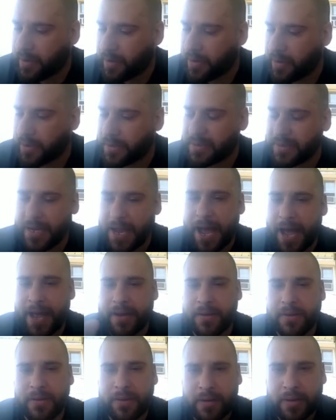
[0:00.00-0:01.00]
is
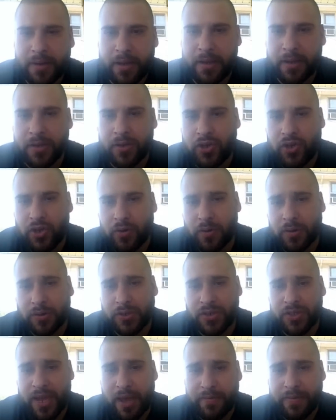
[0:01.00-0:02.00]
gotten in Tour
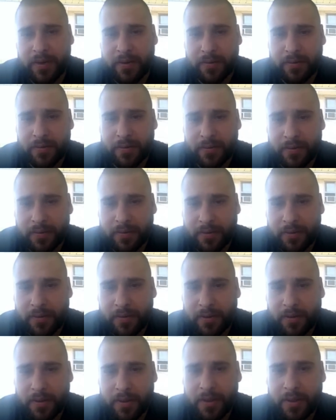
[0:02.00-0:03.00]
7,
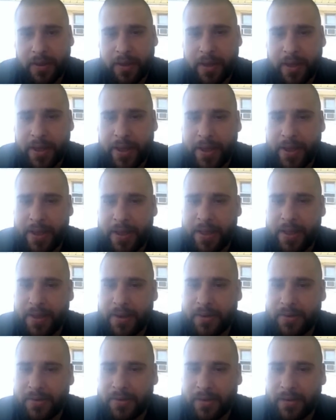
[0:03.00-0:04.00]

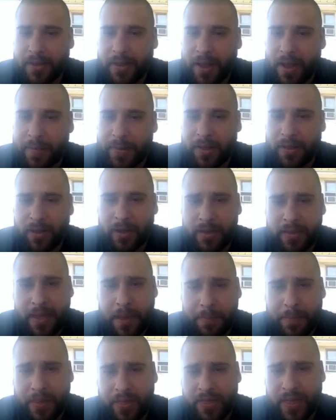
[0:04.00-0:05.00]
and I mean, look at
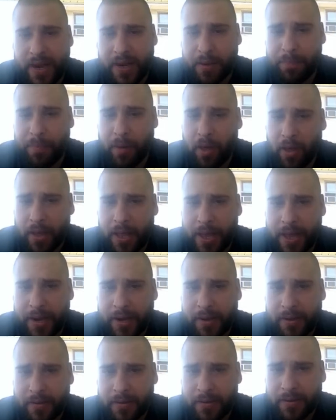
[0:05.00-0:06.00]
that pathetic ball
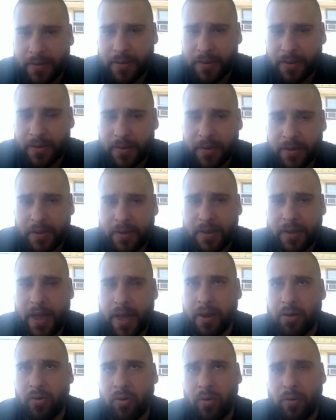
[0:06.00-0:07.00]
guide.
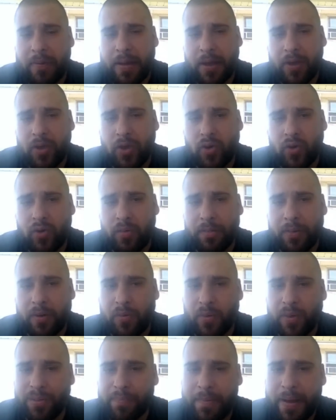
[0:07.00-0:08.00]
I don't know about you,
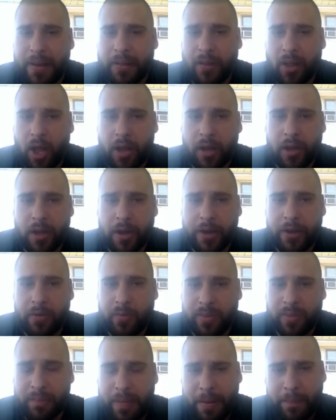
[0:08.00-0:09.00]
but with my long iron,
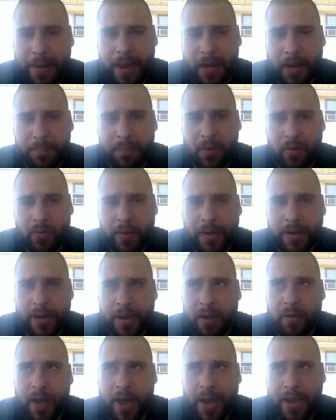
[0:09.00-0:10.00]
with my backbone right
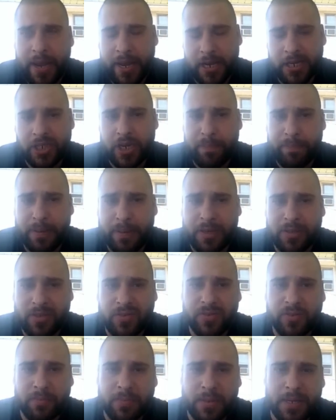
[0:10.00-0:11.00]
now, I hit chip
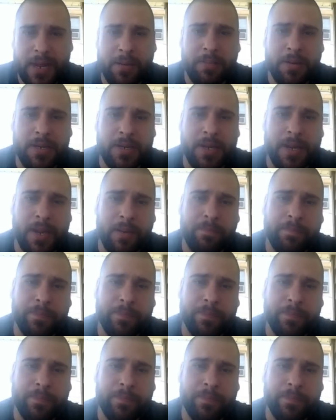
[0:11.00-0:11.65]
ins from time to time.